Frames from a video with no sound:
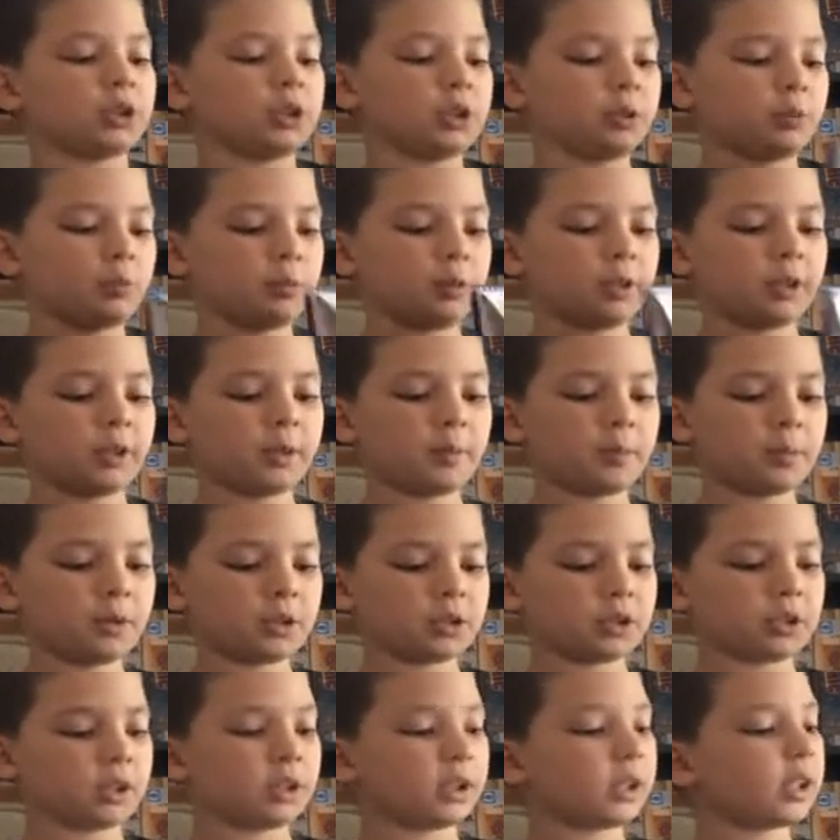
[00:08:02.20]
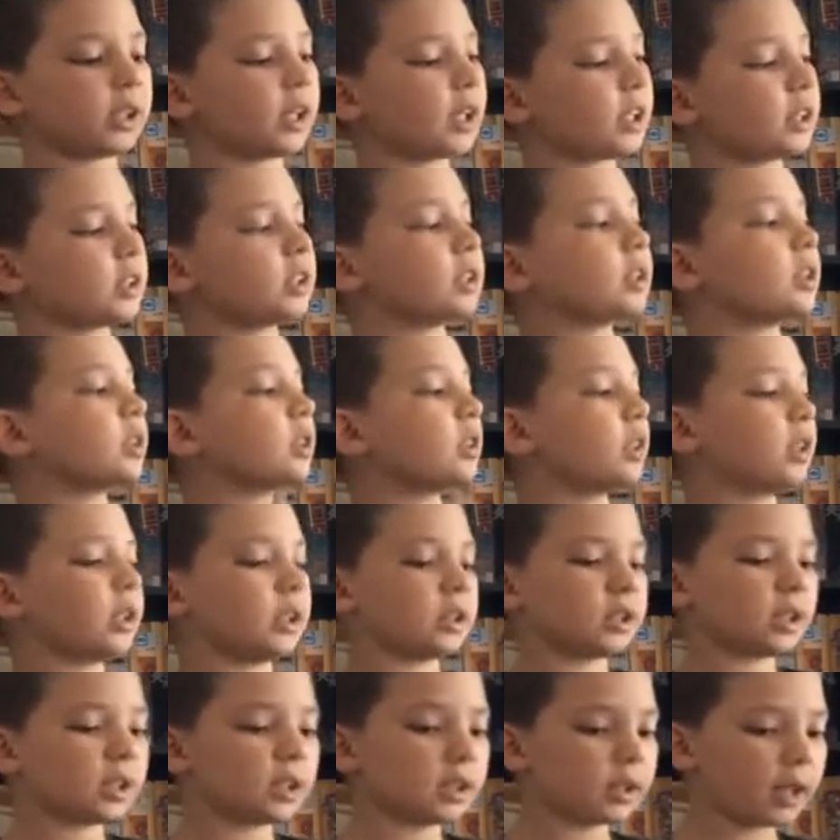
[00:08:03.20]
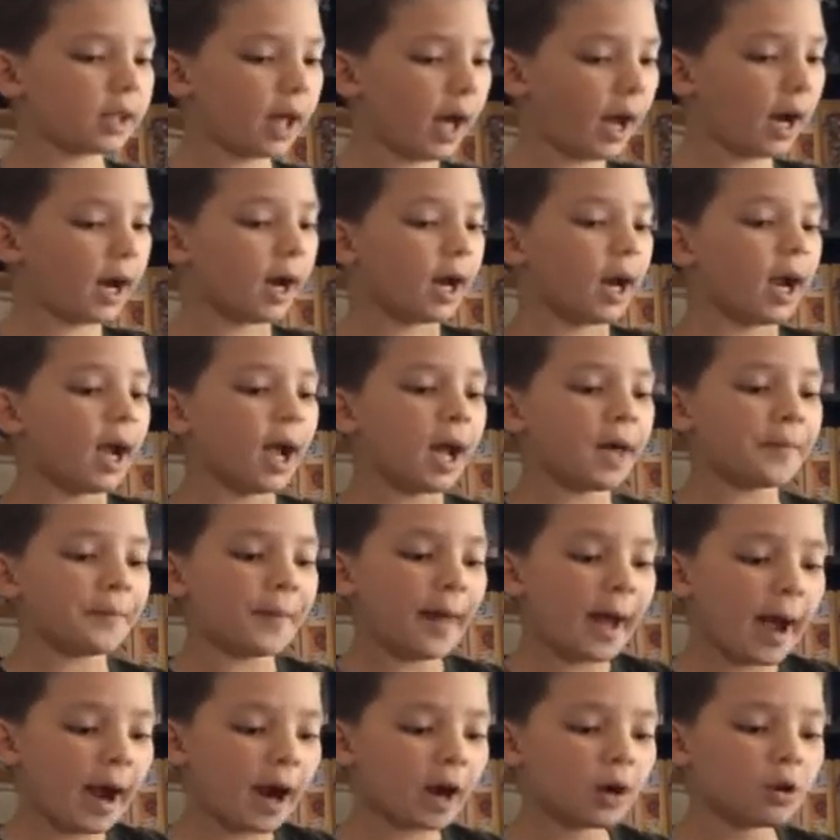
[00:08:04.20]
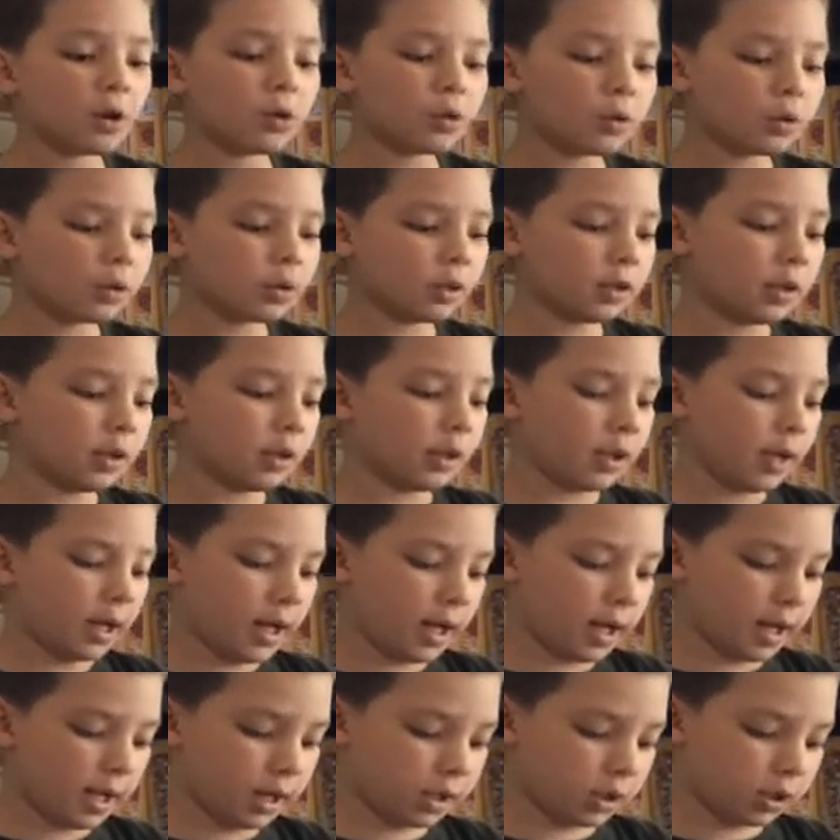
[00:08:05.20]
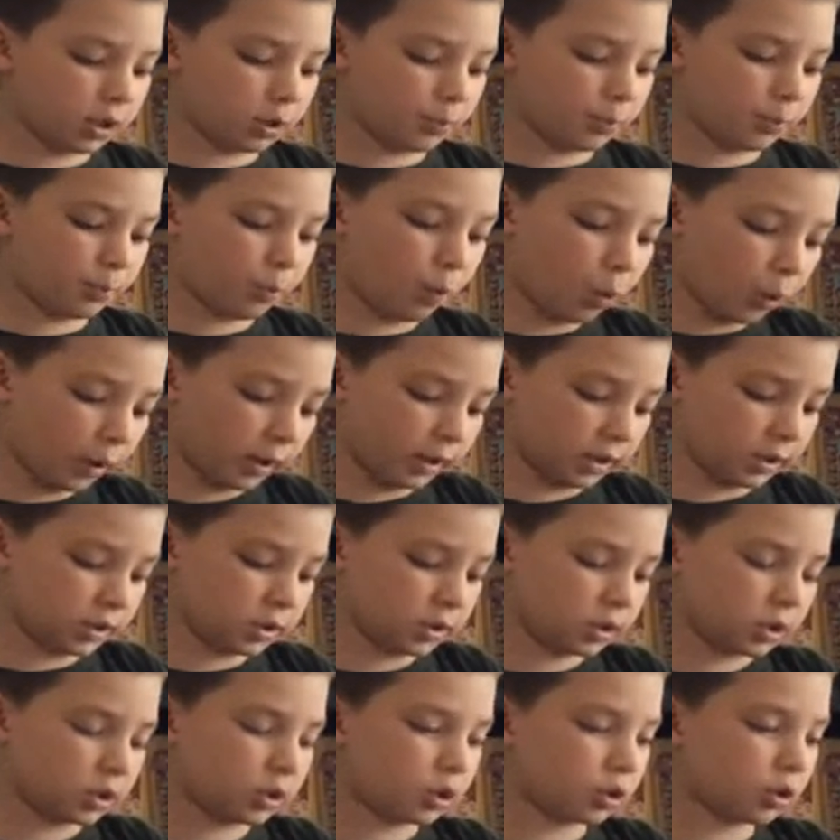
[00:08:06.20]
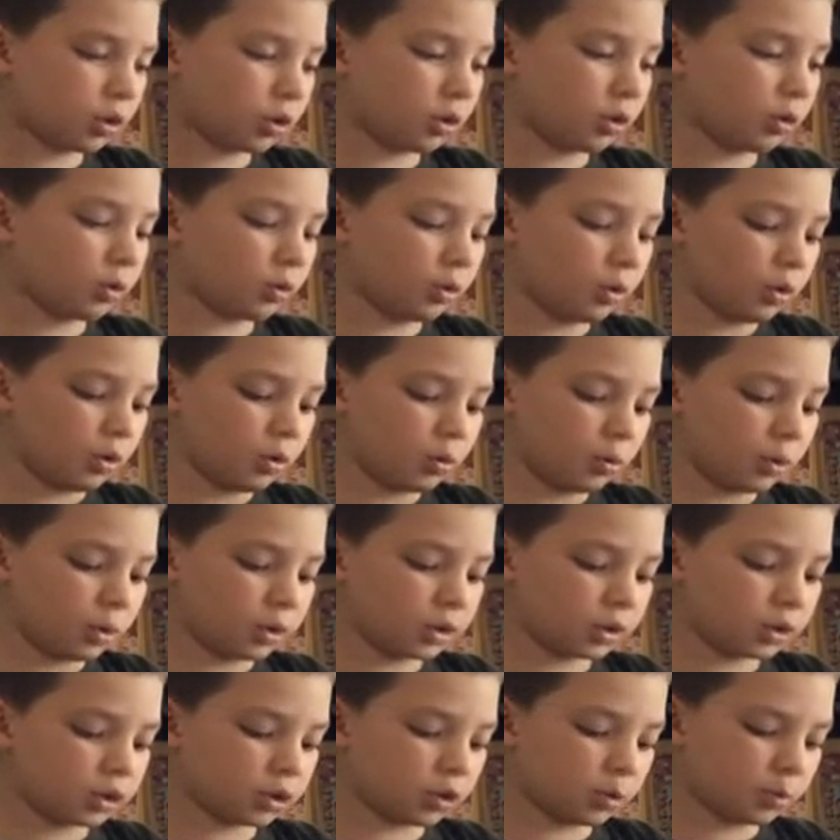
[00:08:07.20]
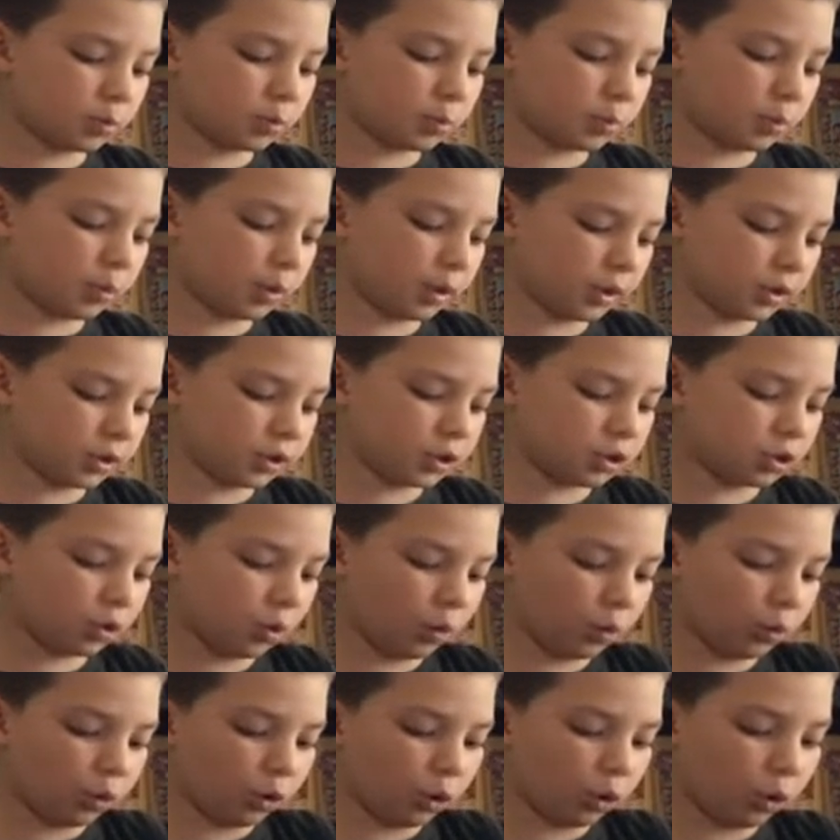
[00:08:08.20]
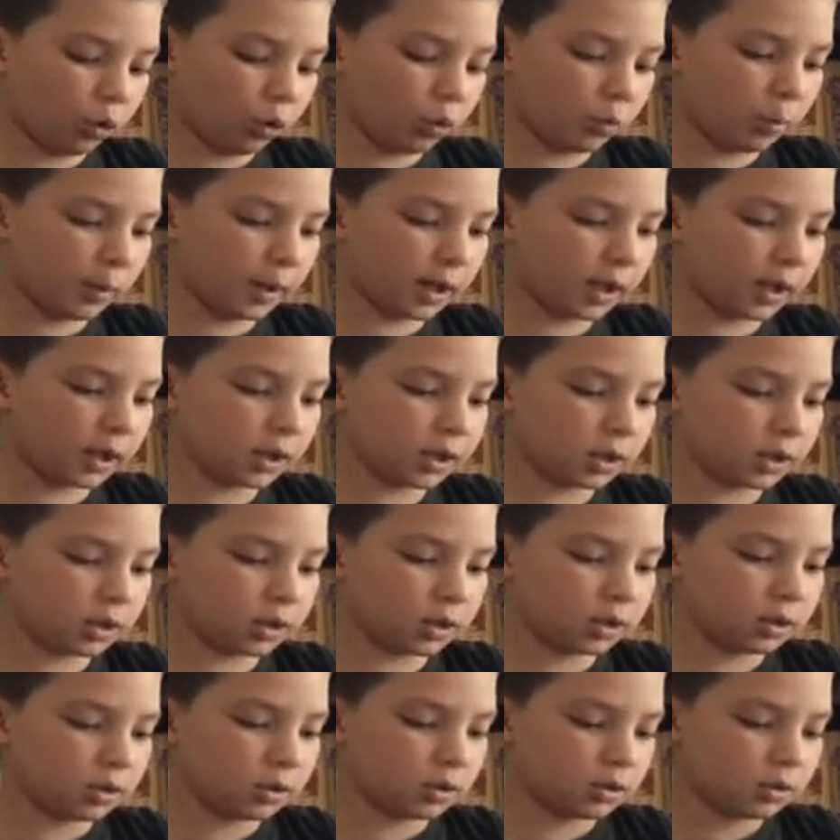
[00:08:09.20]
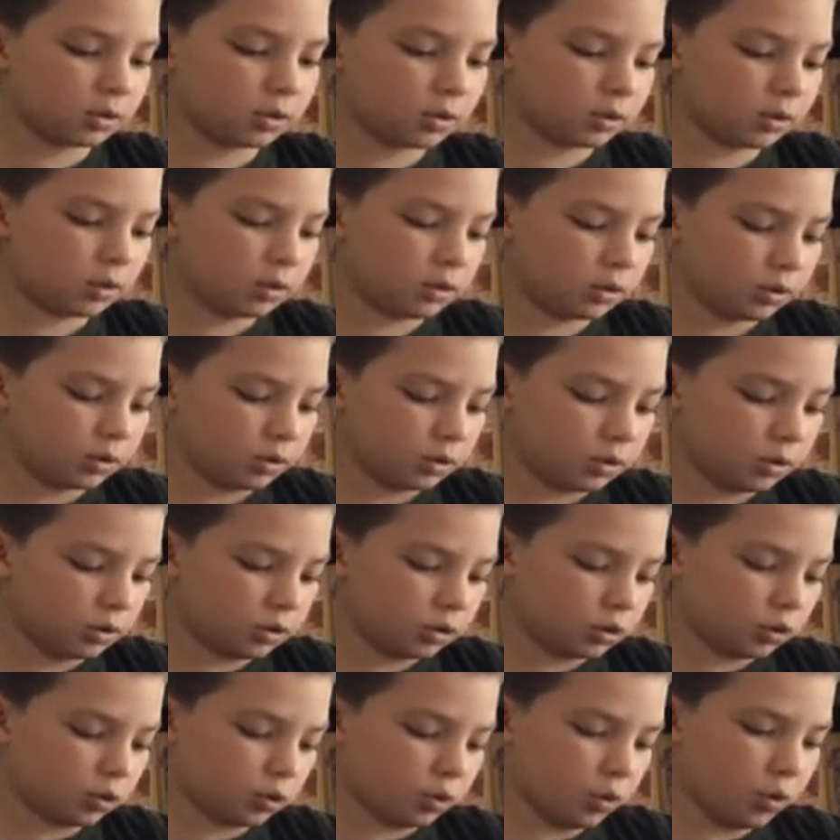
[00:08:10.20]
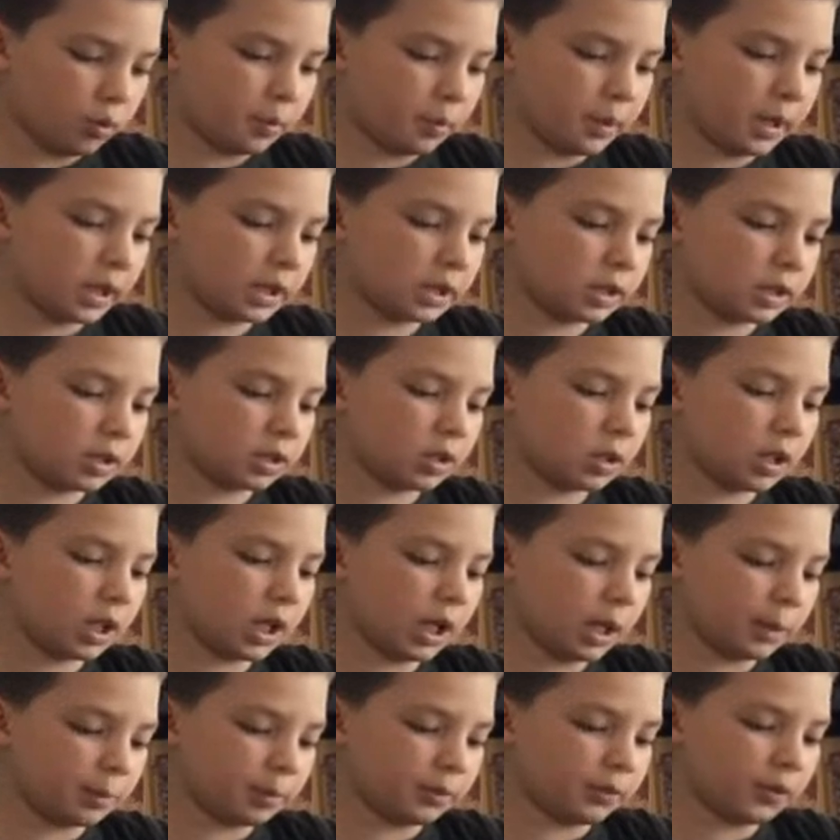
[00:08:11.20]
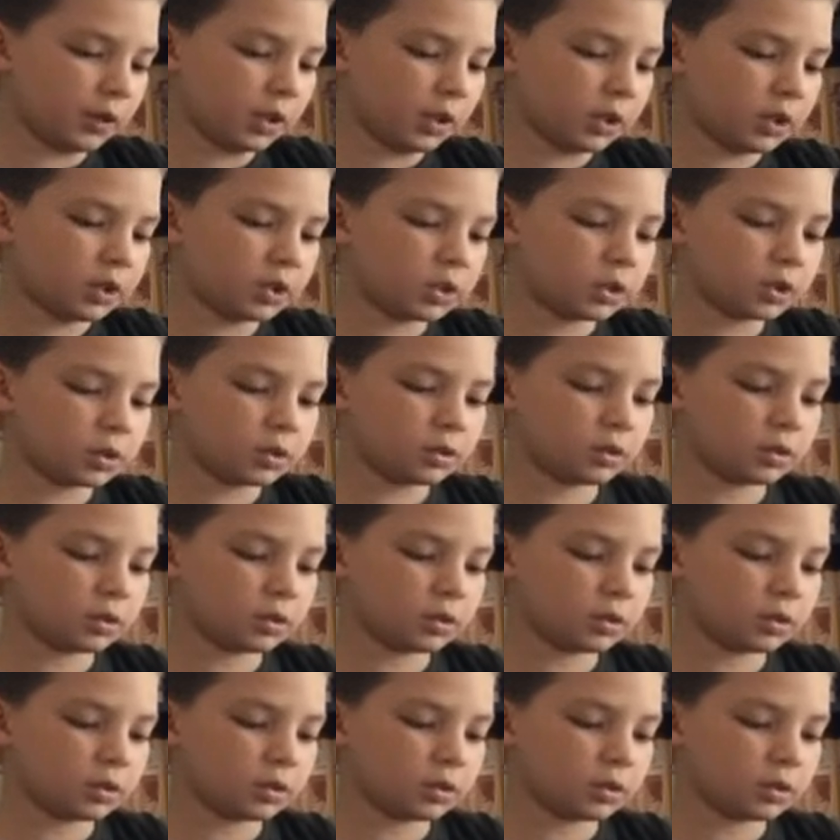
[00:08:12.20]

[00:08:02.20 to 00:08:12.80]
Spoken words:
when the person guessed, they said that. And how, and points. So points. So go back to the happy face.